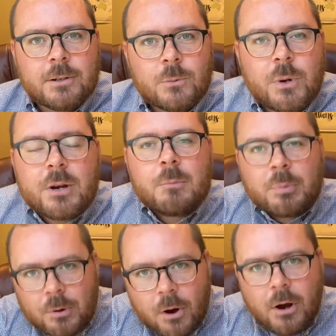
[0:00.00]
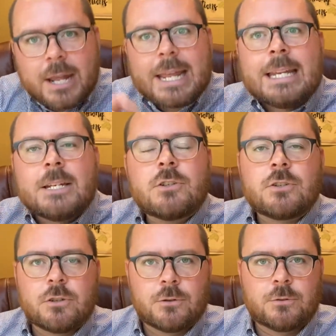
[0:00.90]
We are brought
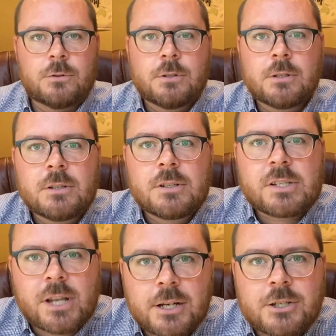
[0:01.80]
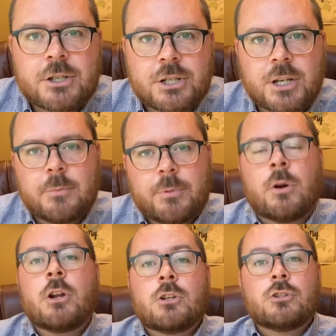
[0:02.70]
into sonship
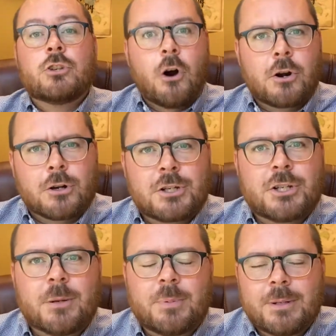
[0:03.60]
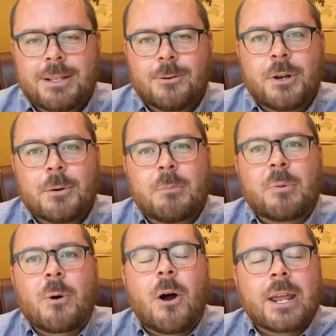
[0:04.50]
or daughtership. We are
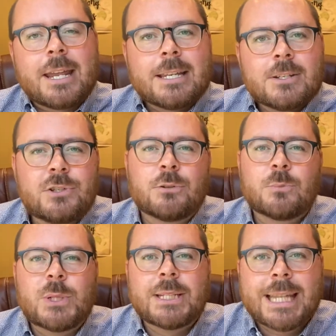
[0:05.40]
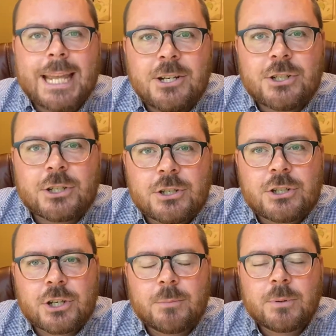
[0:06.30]
brought into
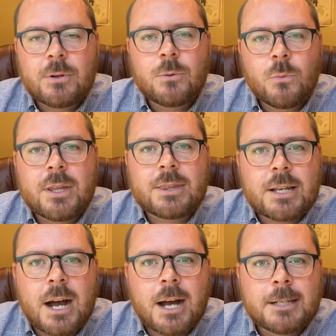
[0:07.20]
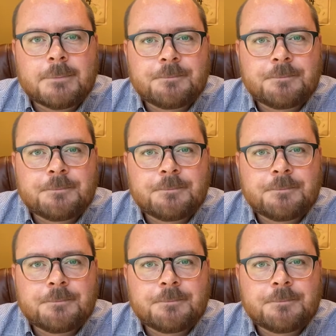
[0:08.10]
relationship with God.